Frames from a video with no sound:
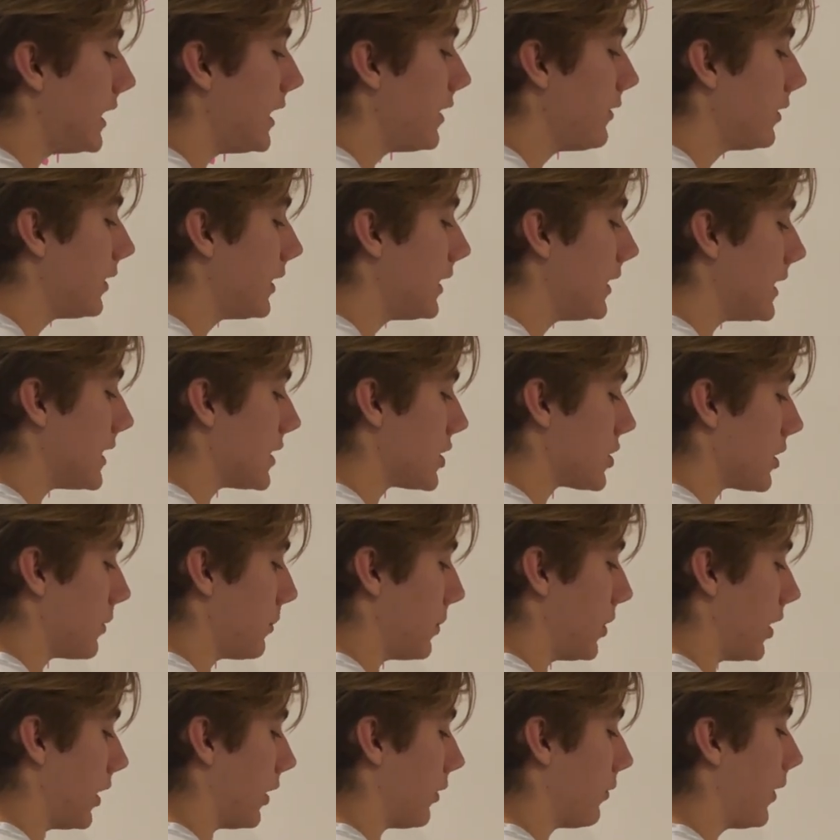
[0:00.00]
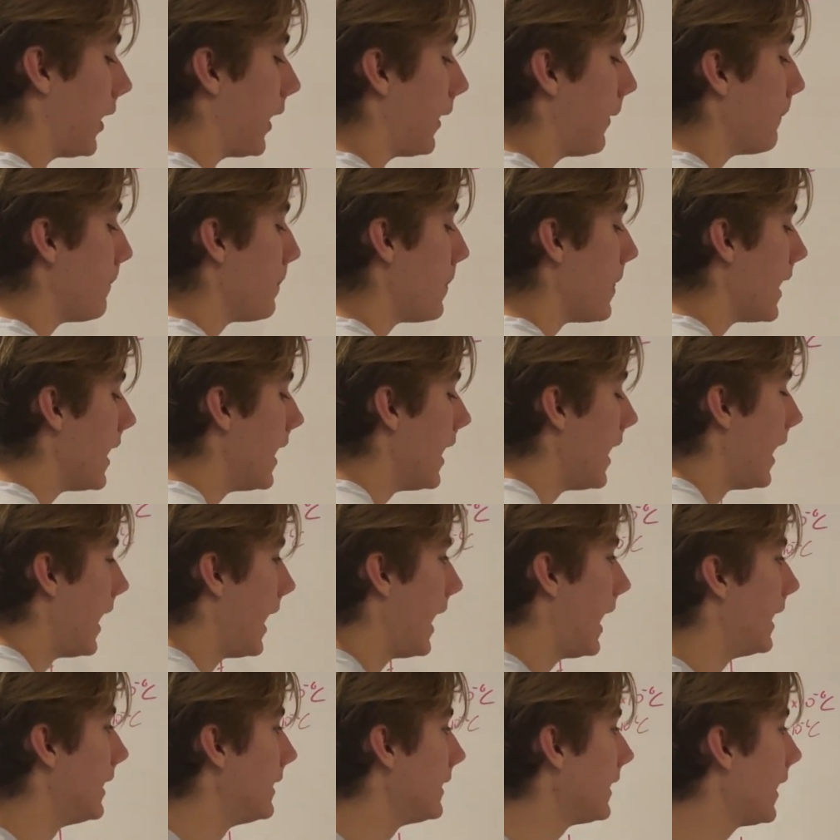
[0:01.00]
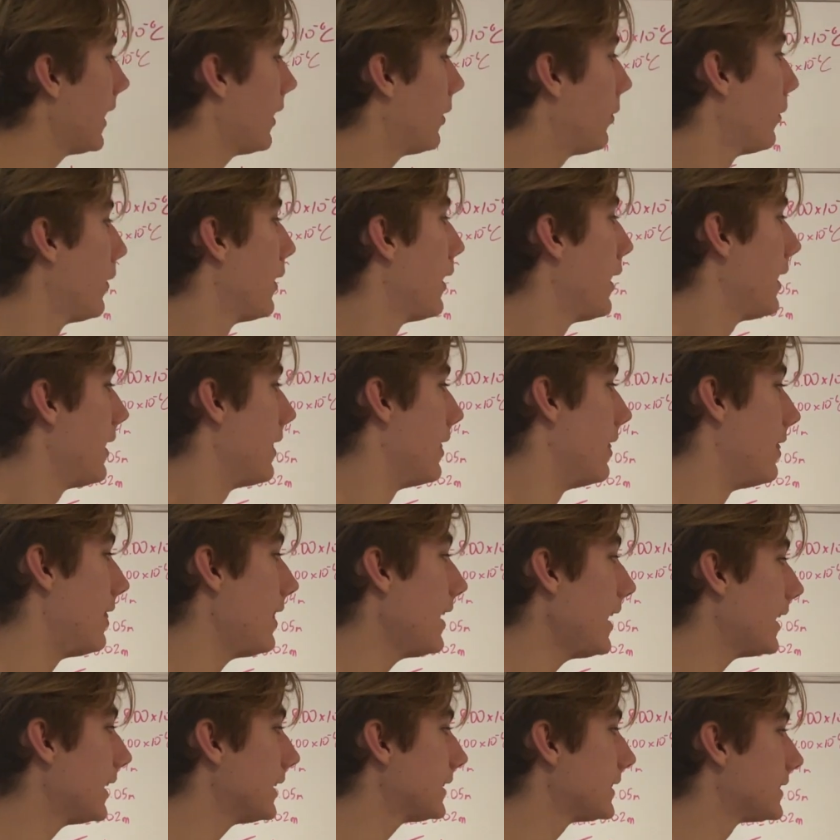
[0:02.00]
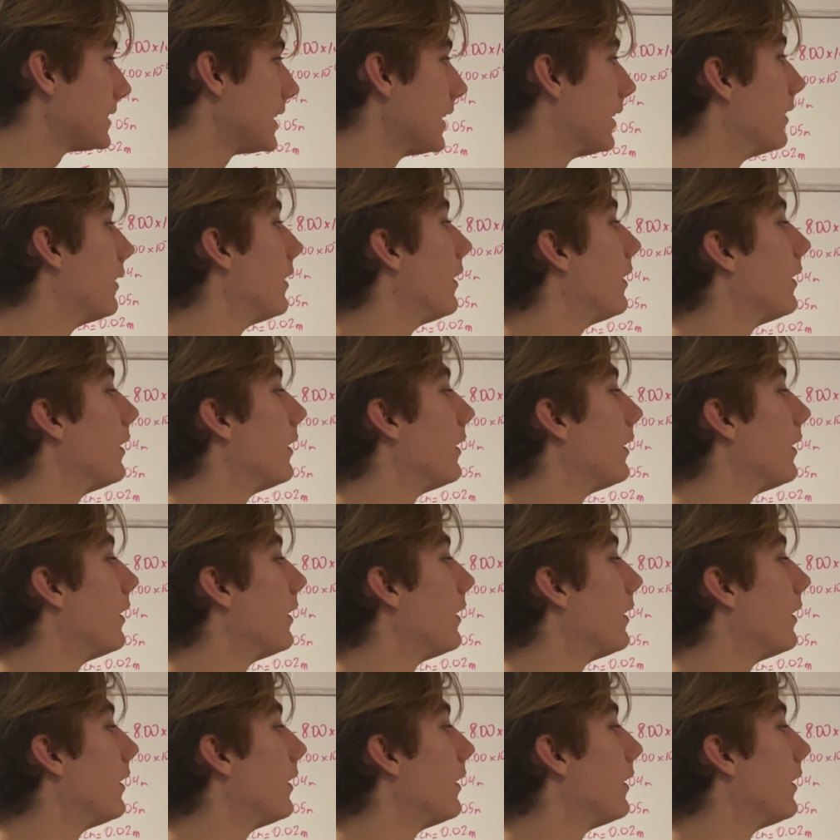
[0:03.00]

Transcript: evenly distributed, right? And now this